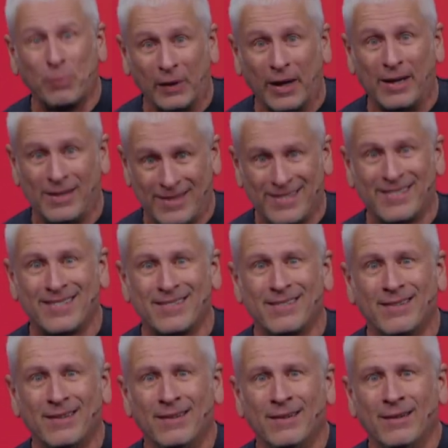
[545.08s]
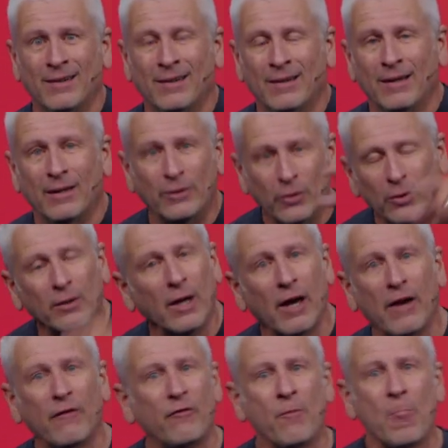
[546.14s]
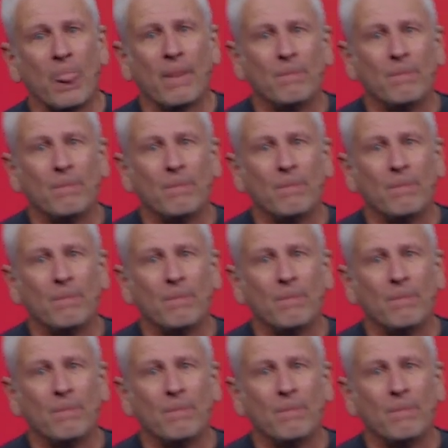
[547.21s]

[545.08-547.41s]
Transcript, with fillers: place. And your life